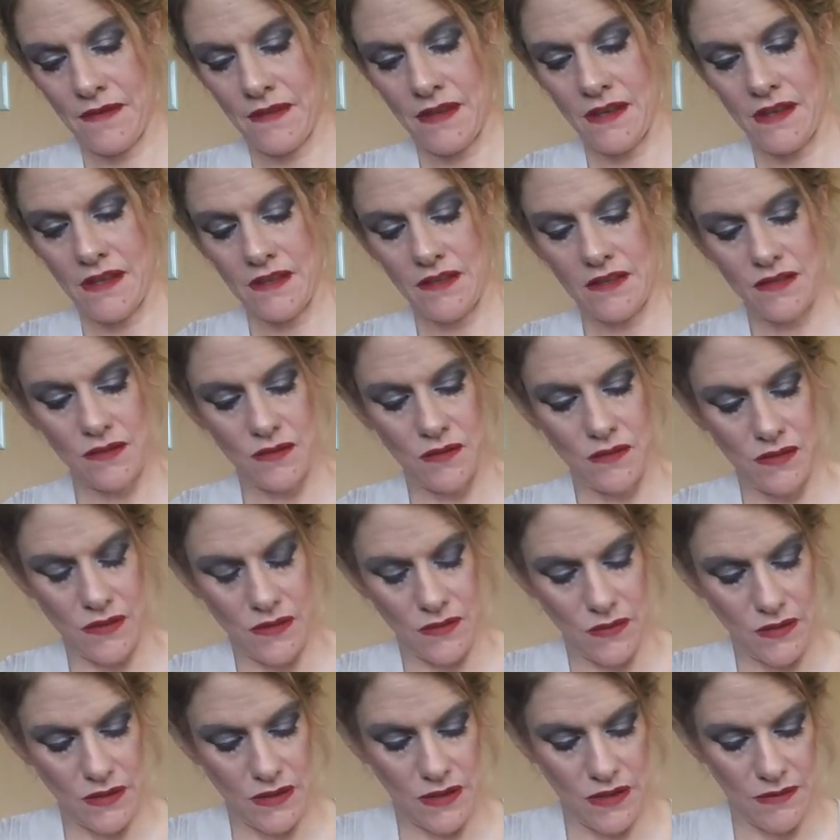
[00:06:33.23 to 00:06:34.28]
Scoring
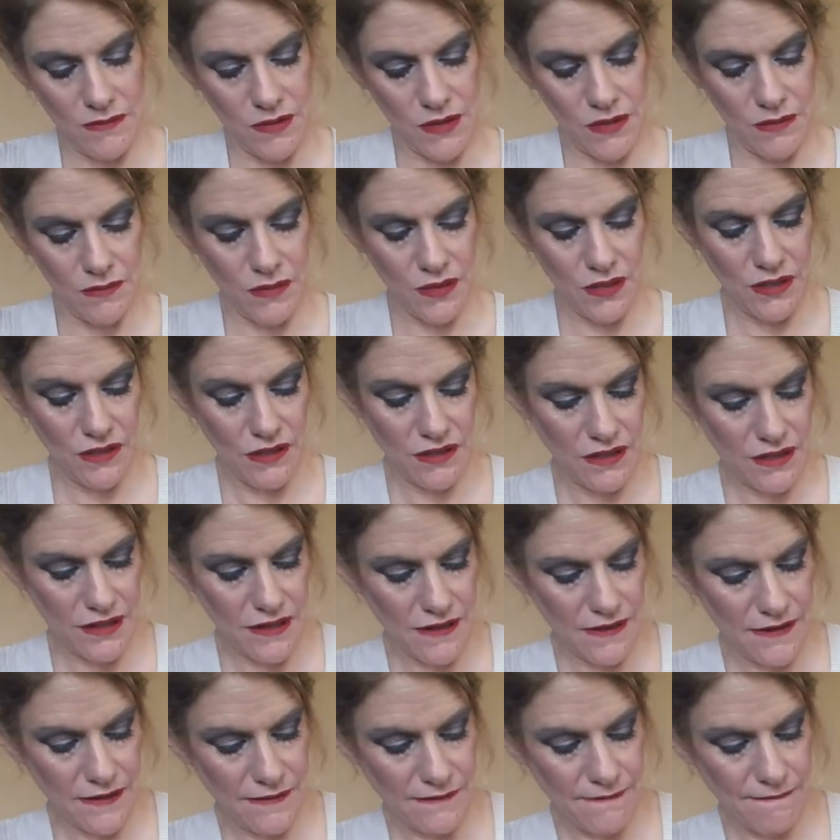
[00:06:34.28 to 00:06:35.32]
where I'm going to put it on
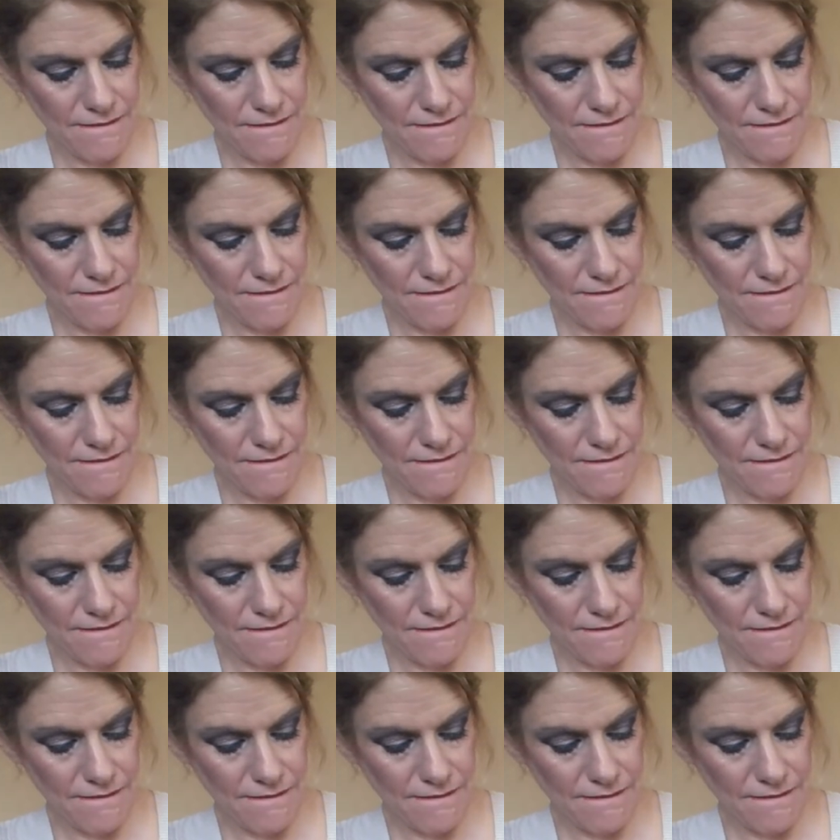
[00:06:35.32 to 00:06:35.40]
here.